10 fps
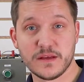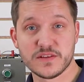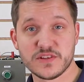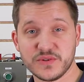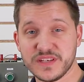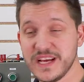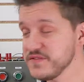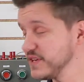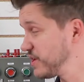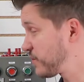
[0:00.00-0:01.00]
So today's
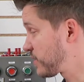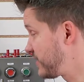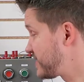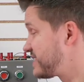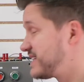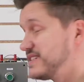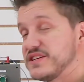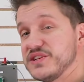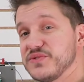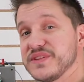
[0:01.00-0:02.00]
video, we're going to
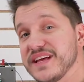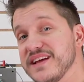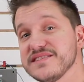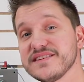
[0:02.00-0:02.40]
continue the